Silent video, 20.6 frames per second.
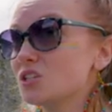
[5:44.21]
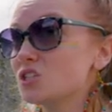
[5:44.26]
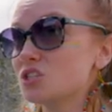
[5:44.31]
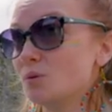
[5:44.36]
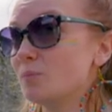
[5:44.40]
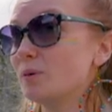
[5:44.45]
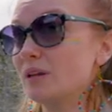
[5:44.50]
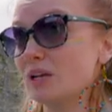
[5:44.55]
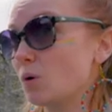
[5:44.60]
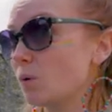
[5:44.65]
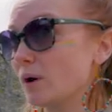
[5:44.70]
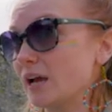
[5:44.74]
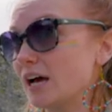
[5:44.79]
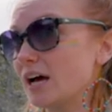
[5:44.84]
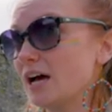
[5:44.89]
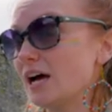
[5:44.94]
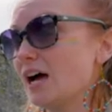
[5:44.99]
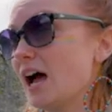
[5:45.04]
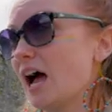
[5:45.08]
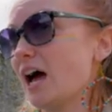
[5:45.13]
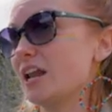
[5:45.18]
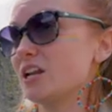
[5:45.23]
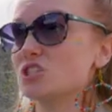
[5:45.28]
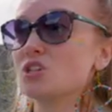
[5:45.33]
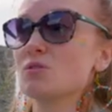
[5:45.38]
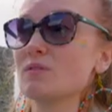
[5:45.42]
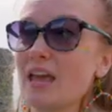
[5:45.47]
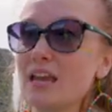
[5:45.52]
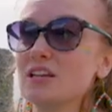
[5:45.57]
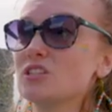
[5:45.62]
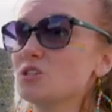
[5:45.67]
to be queer and it's
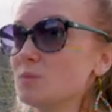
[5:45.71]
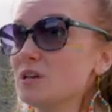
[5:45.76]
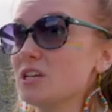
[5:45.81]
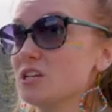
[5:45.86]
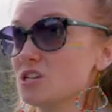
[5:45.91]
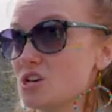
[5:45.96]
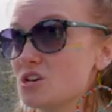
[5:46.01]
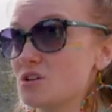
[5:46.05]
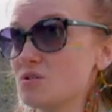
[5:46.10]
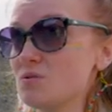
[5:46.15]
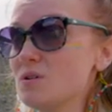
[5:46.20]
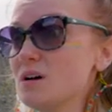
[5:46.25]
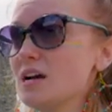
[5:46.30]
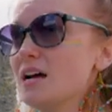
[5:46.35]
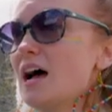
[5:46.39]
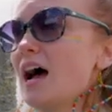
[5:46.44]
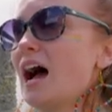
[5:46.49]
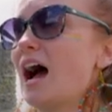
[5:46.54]
okay to be you,